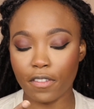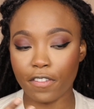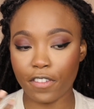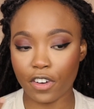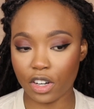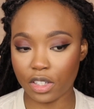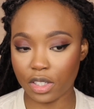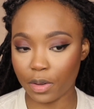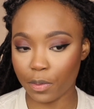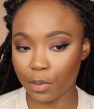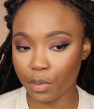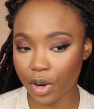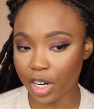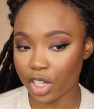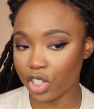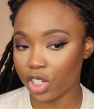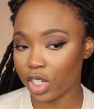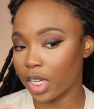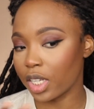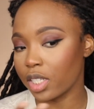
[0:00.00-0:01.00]
first
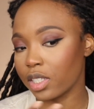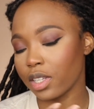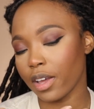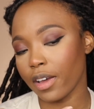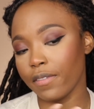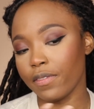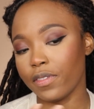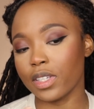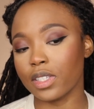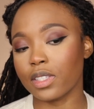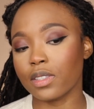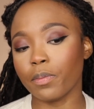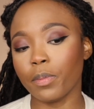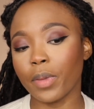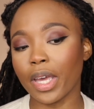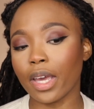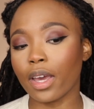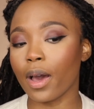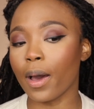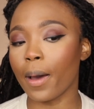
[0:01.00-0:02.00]
impressions of this
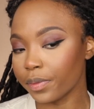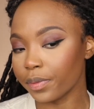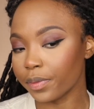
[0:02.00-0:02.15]
makeup.